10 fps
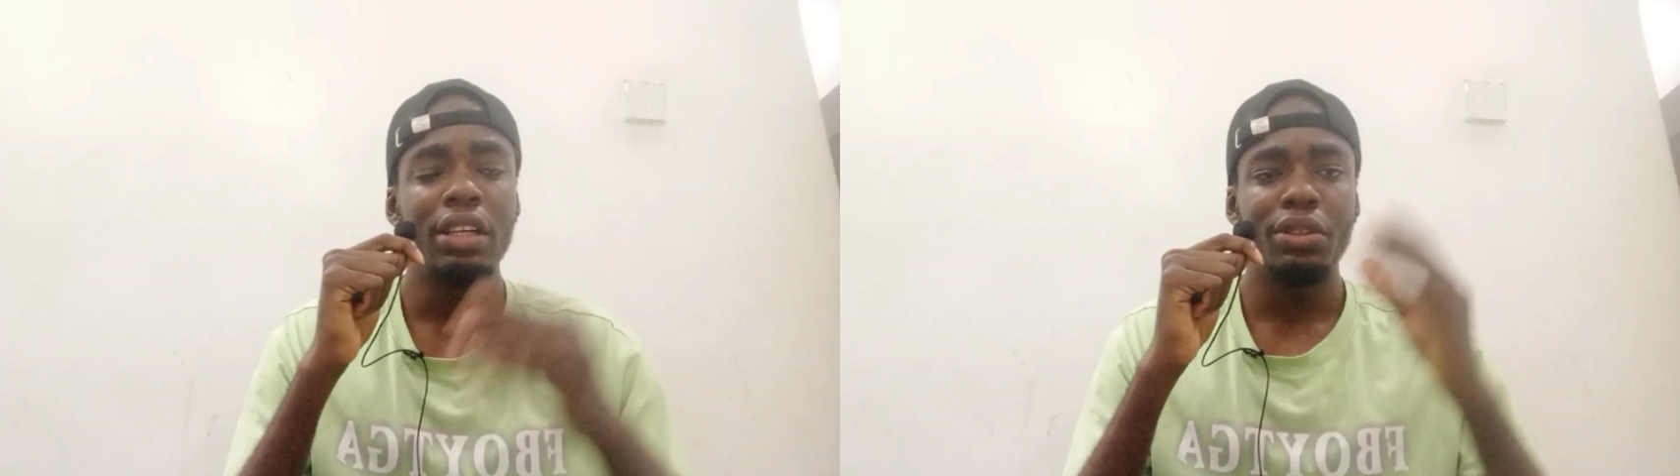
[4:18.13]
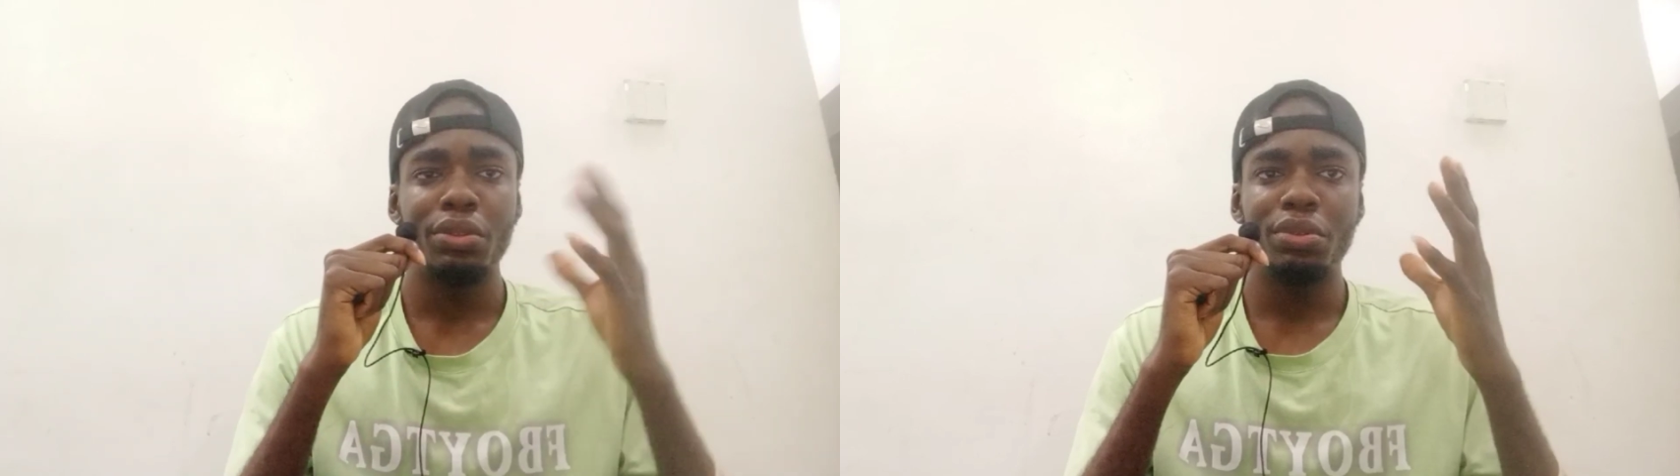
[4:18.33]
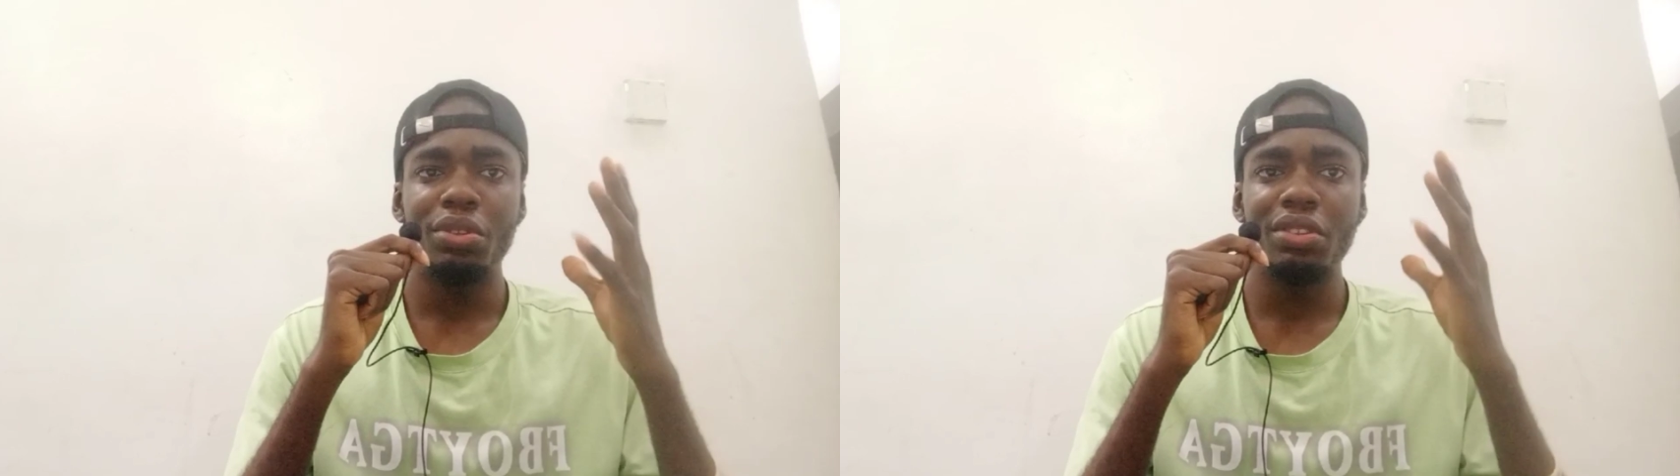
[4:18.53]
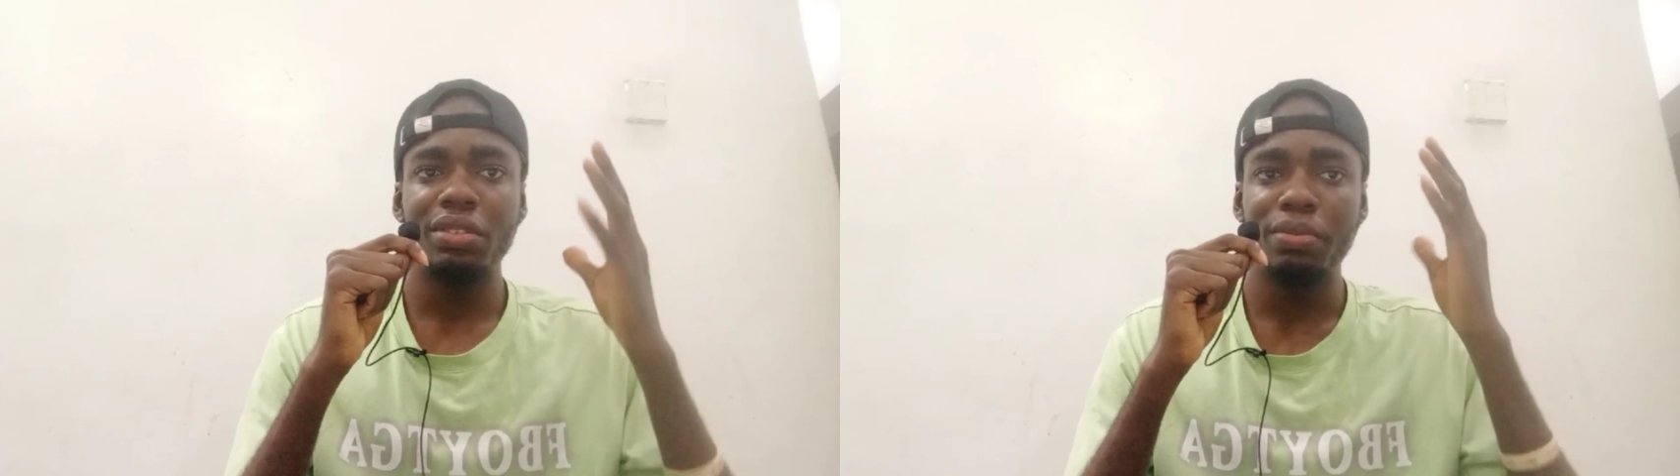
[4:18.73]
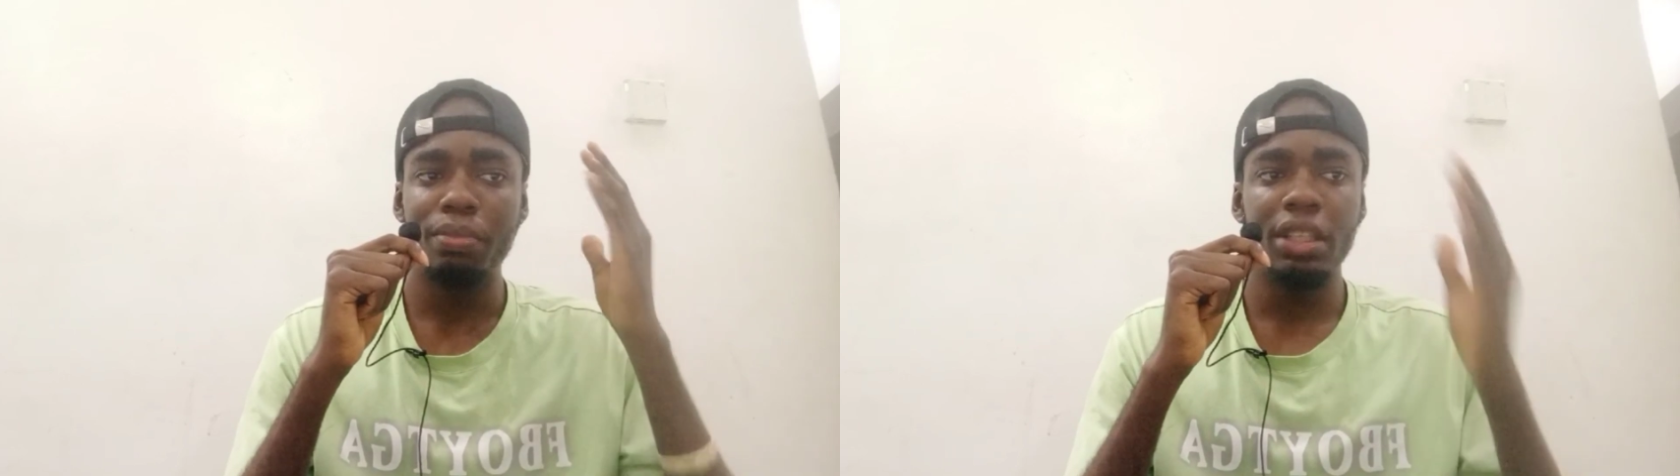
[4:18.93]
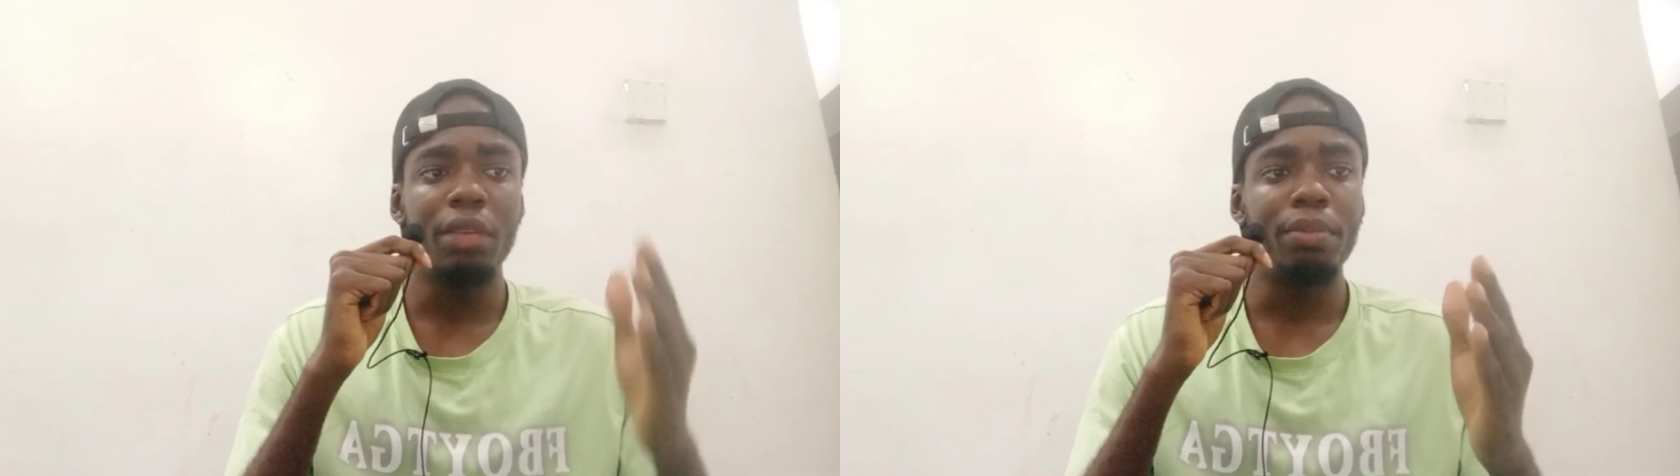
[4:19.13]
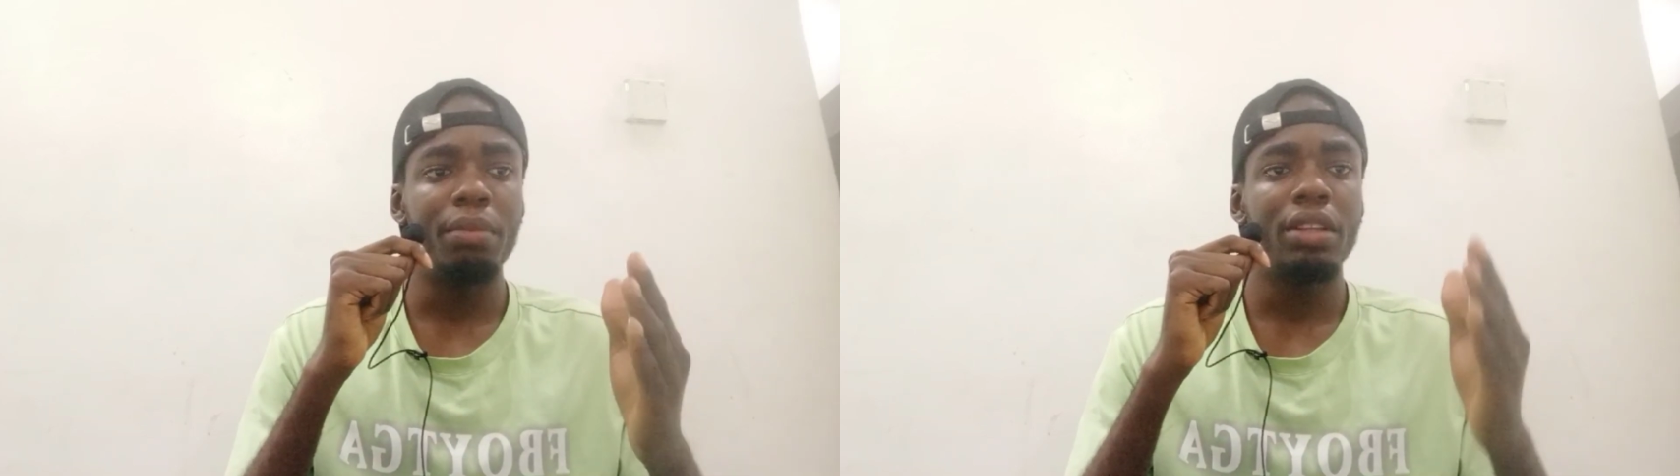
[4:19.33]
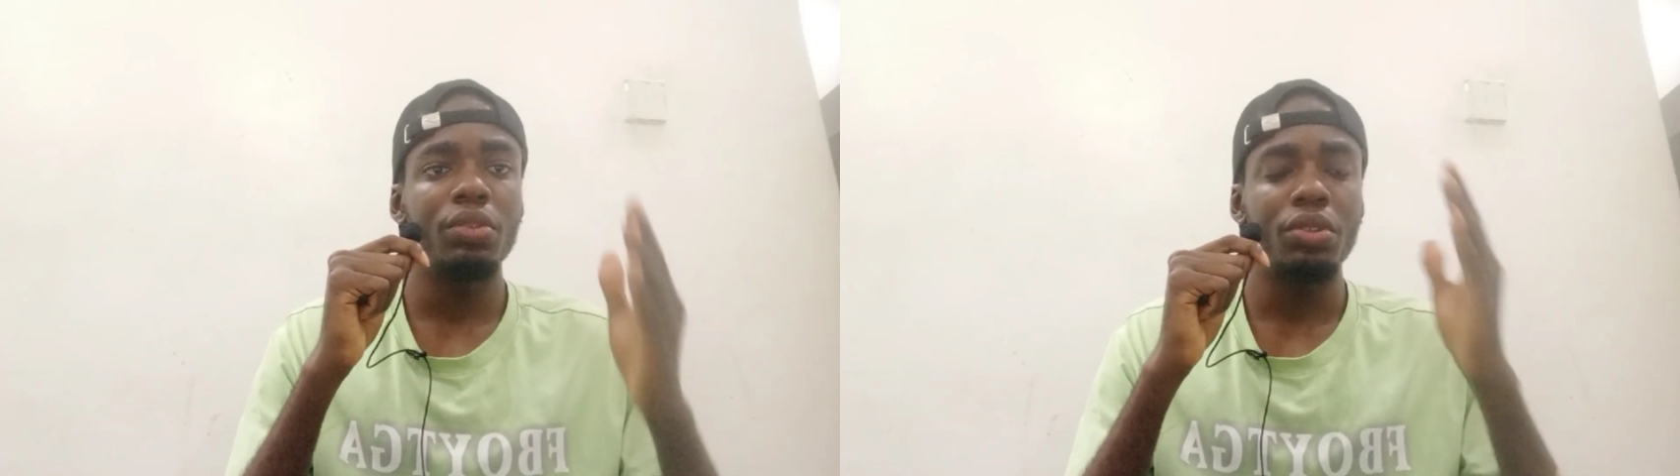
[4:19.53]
So just make a payment.